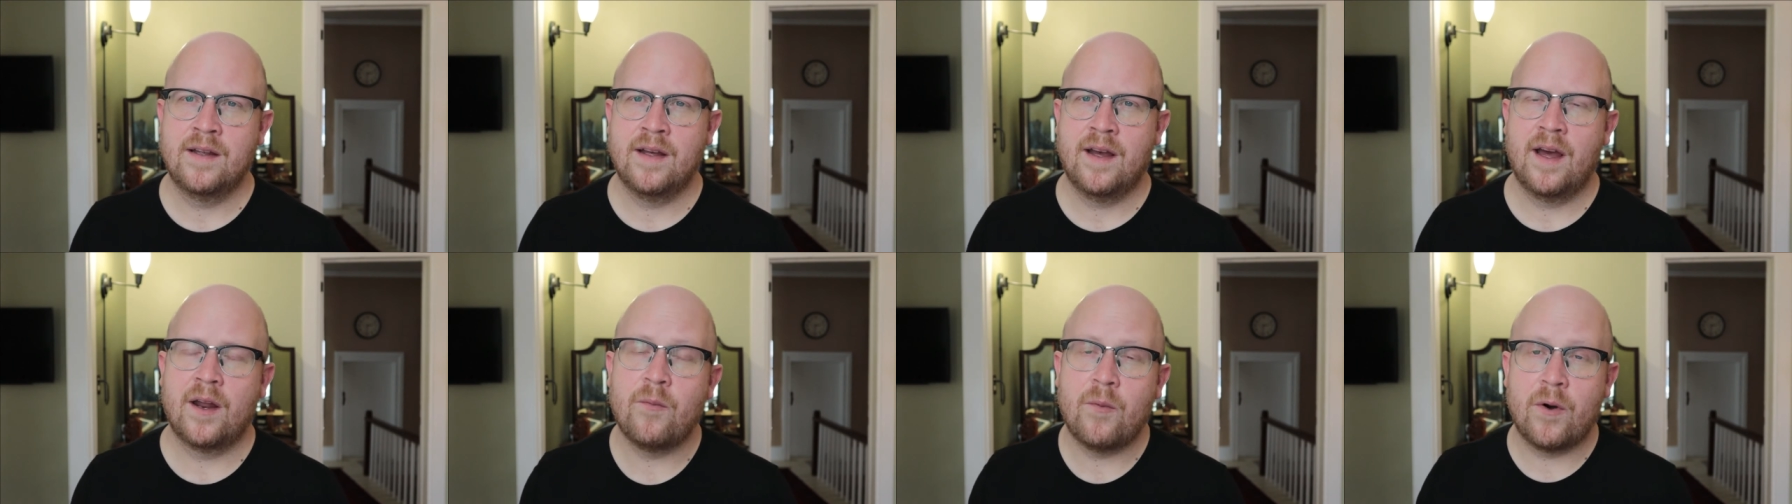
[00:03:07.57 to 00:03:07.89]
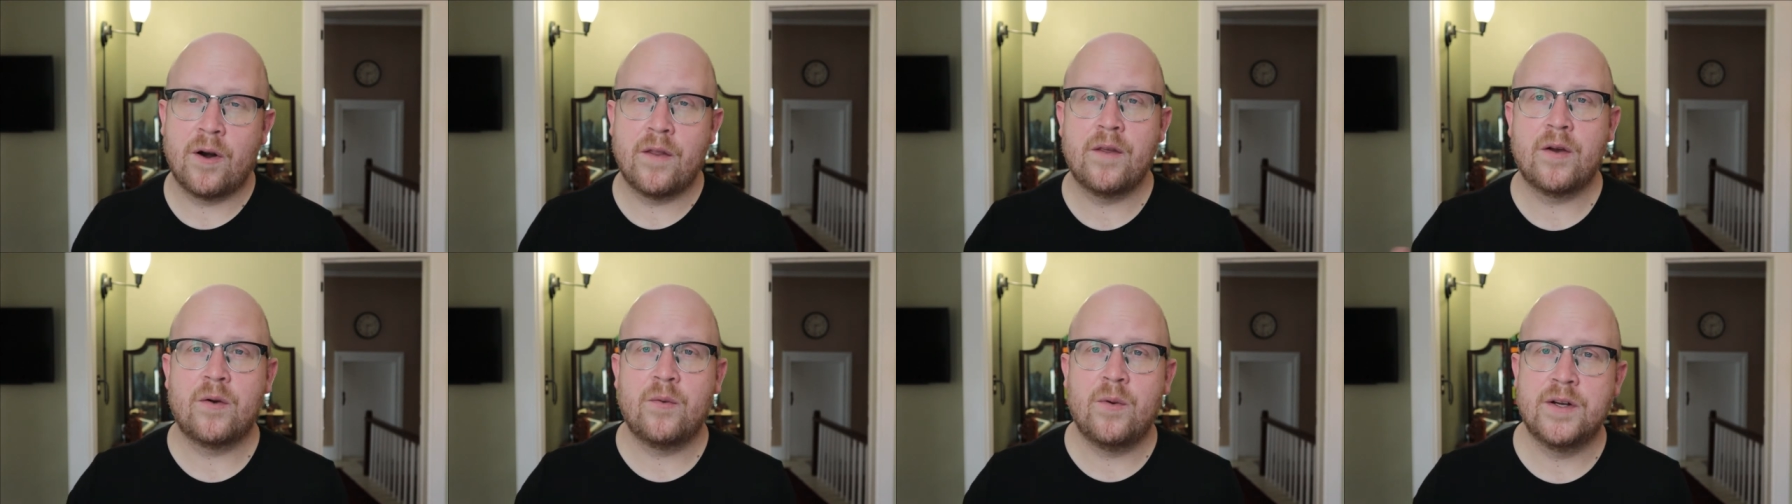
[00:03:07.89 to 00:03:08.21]
And
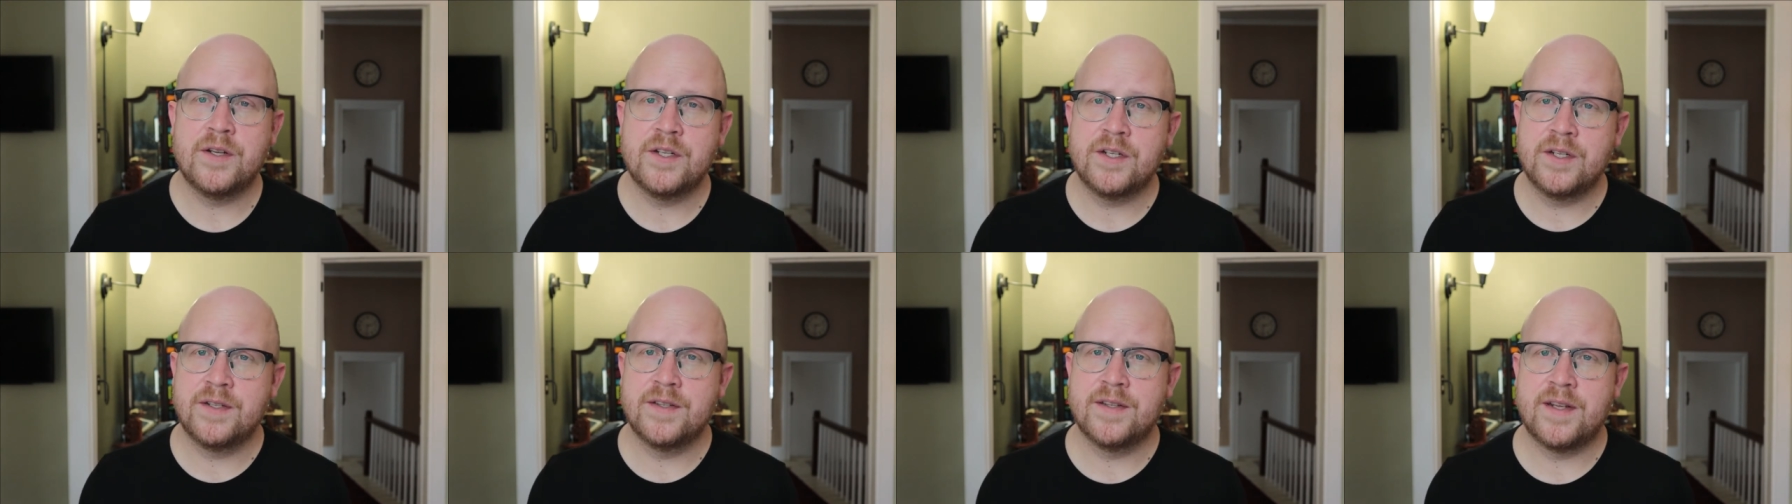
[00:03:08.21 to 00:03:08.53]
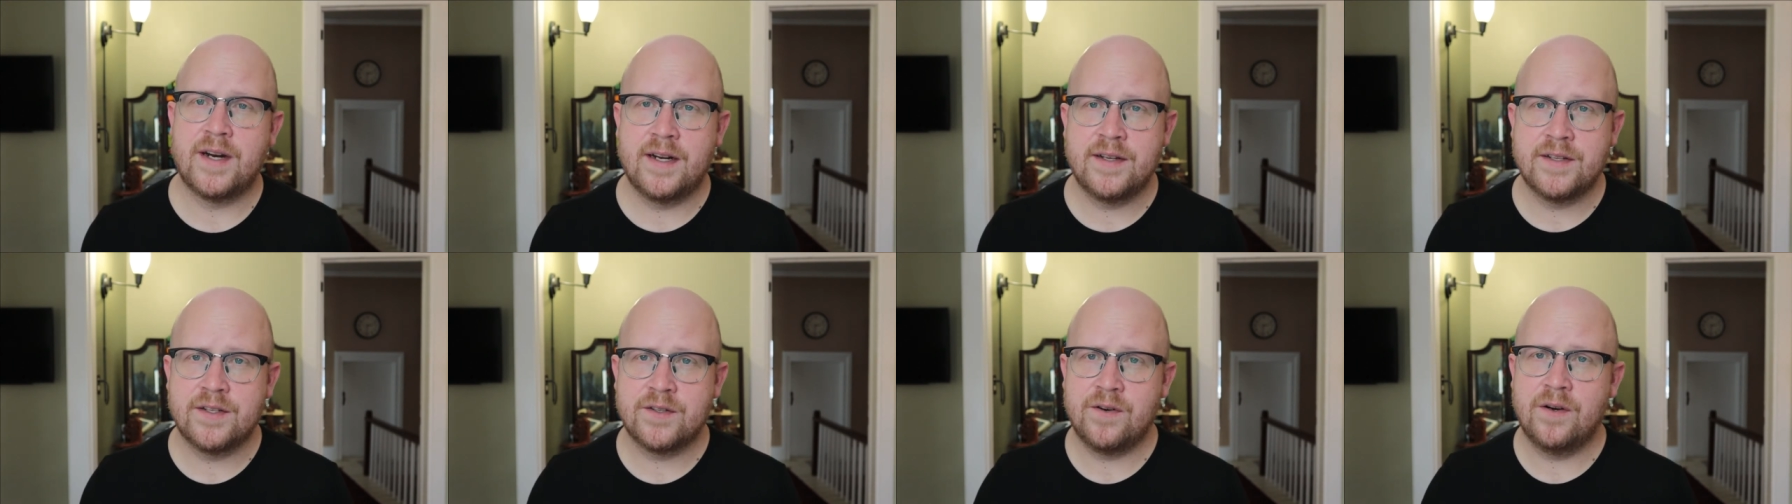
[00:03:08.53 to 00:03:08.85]
one of the questions
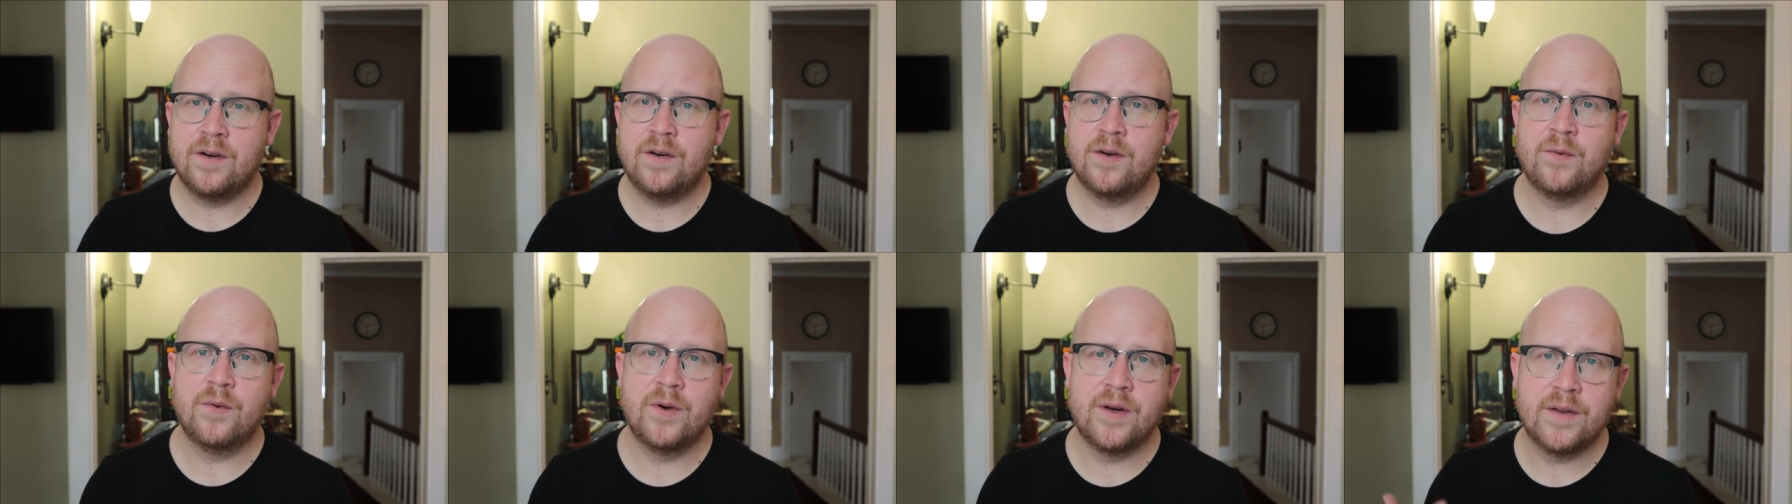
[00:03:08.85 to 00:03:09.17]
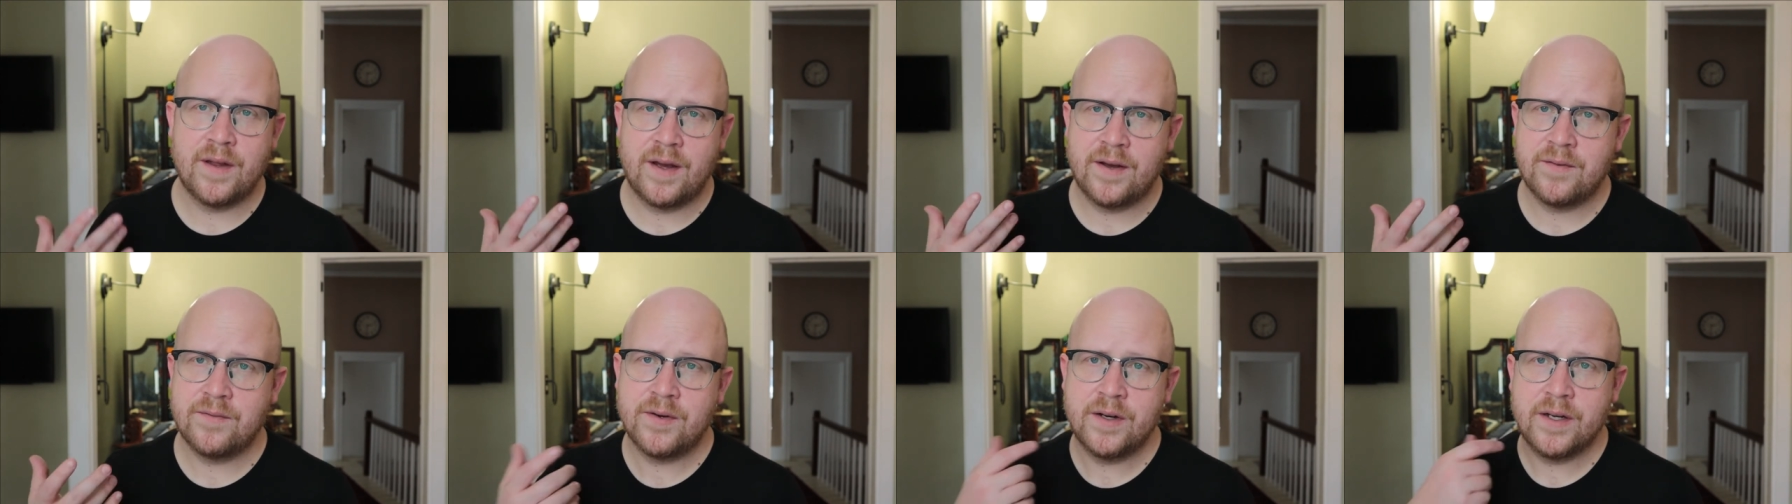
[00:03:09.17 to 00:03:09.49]
that I struggle
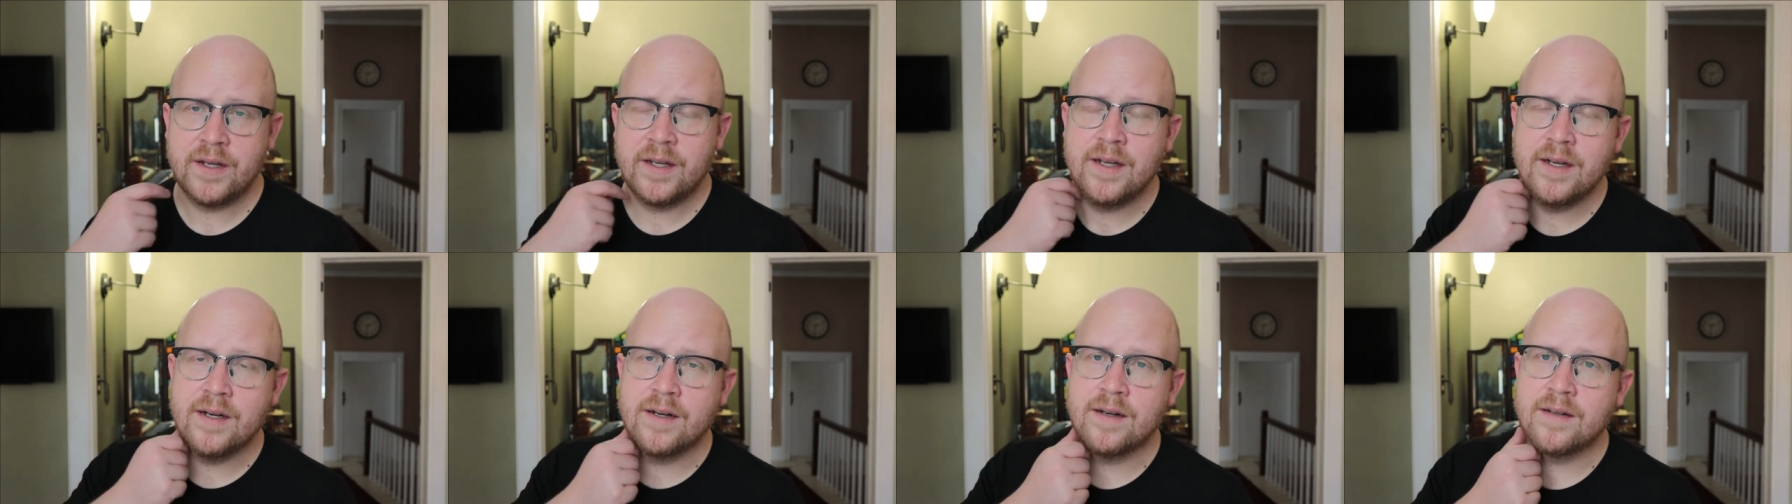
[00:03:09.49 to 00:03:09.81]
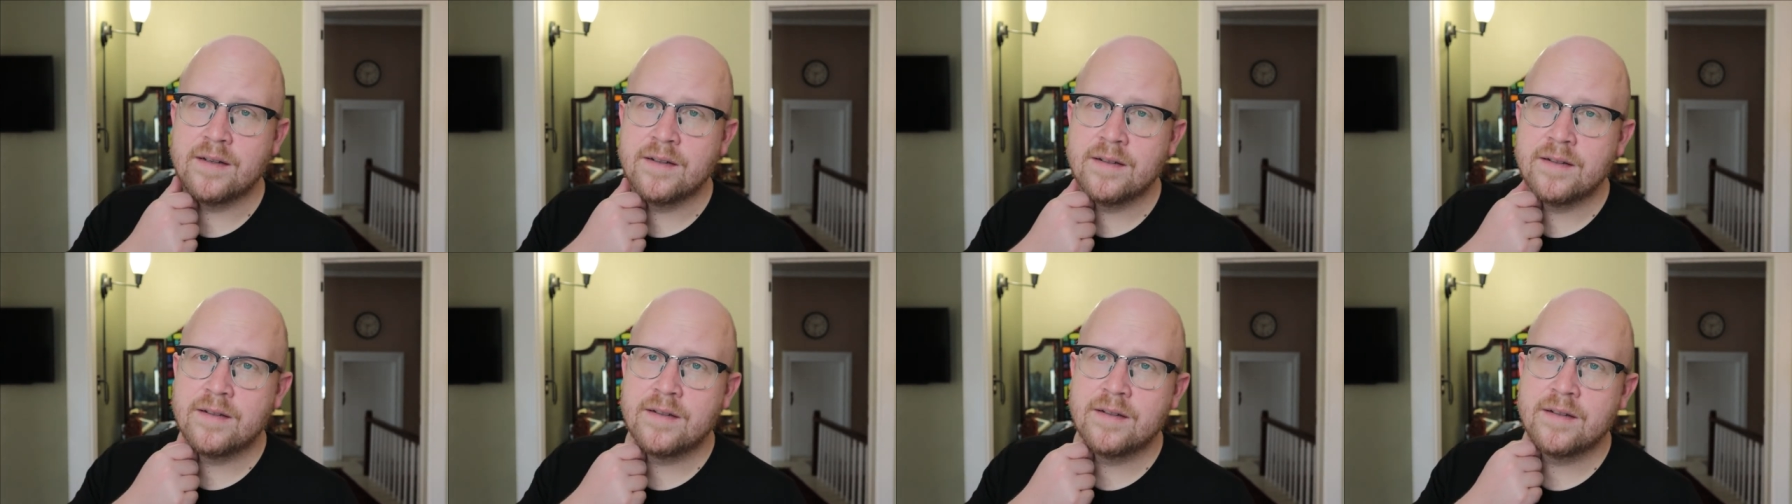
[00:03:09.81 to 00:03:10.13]
with every
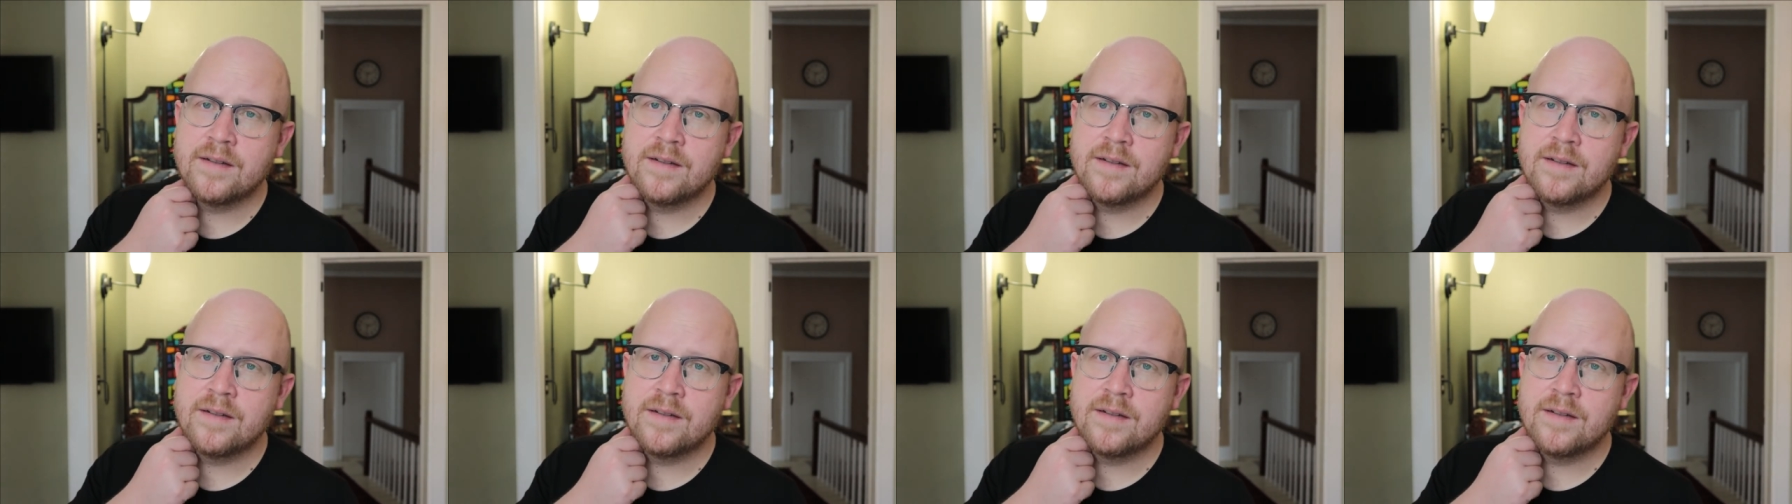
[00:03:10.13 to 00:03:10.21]
year